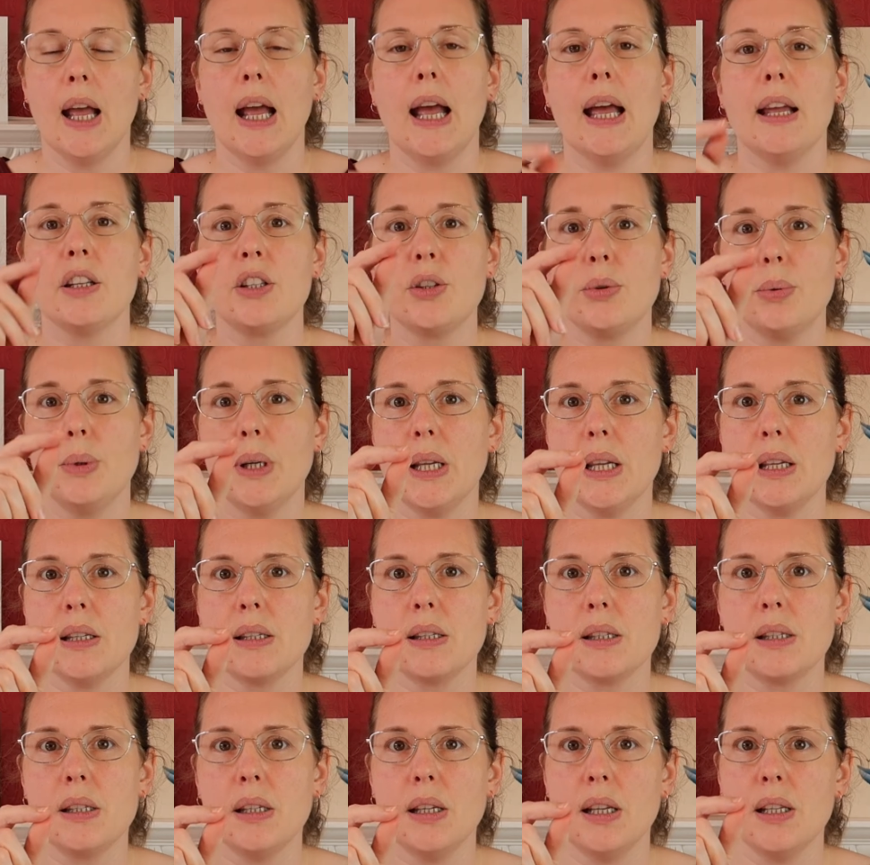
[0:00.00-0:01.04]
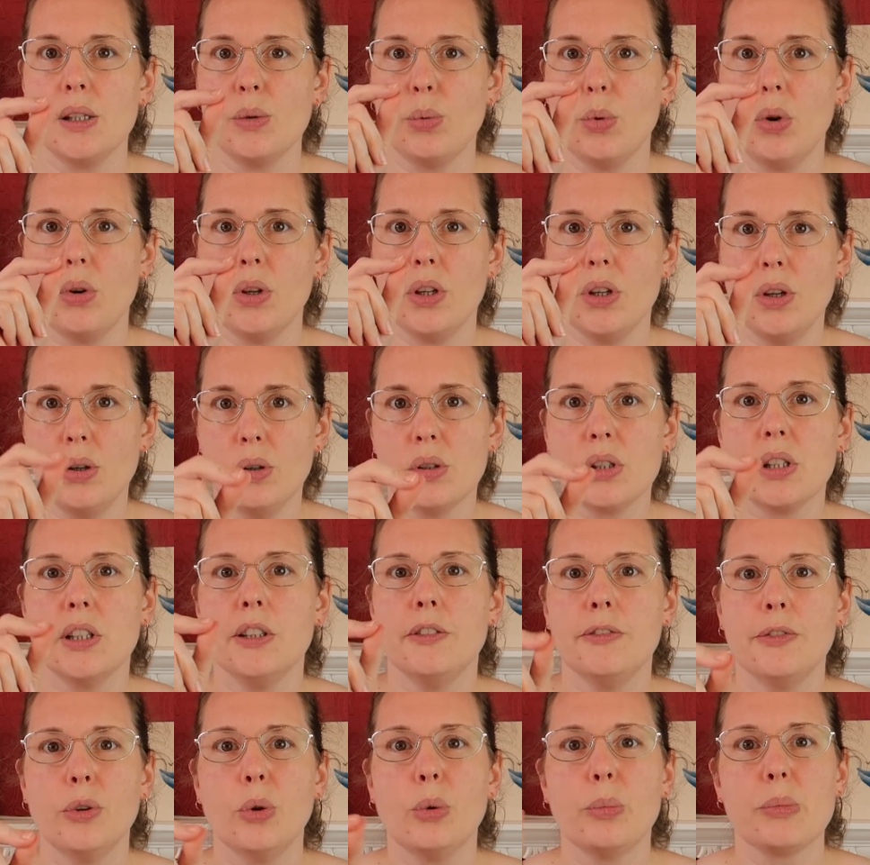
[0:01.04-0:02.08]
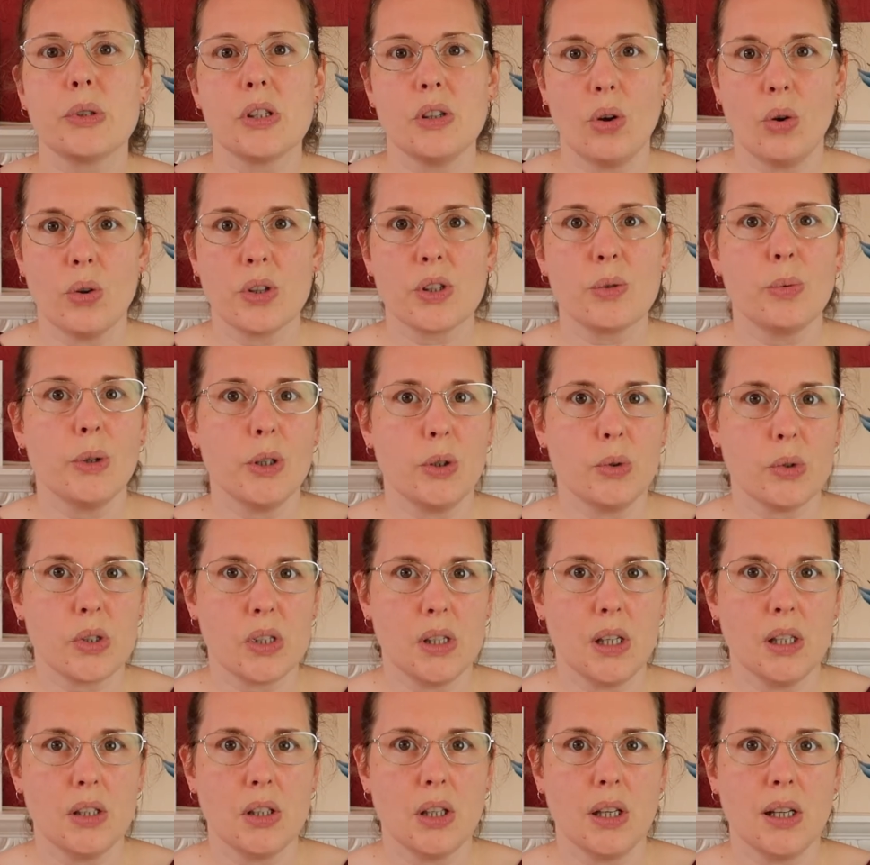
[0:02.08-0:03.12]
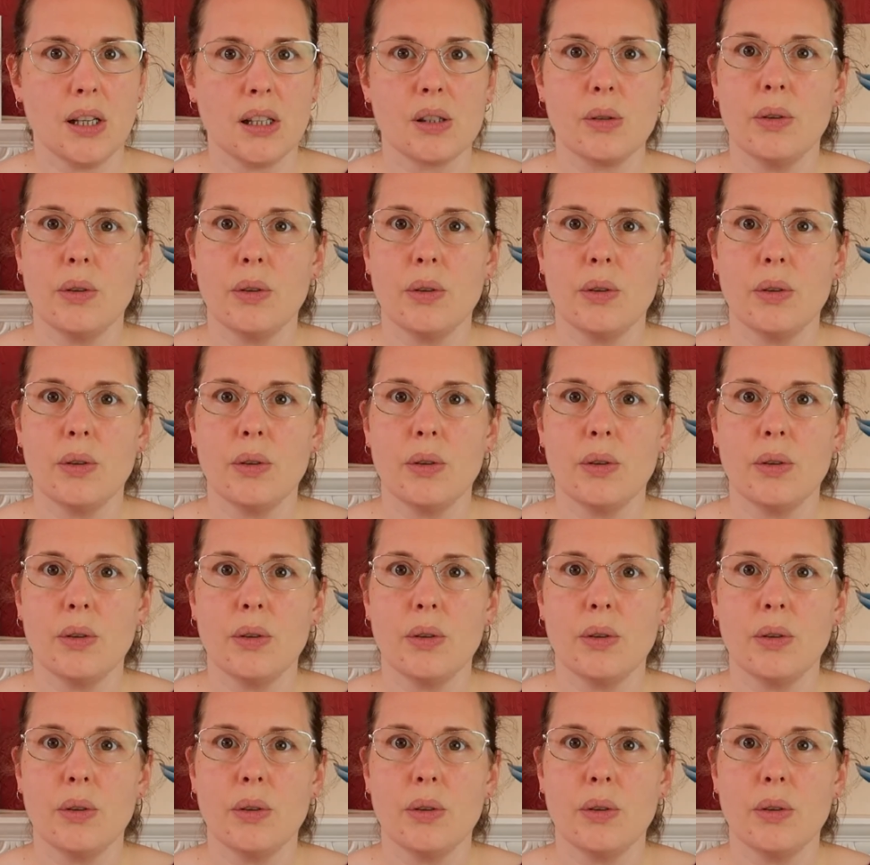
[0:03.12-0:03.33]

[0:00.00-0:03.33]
And twist is what usually forms knots when you're stitching.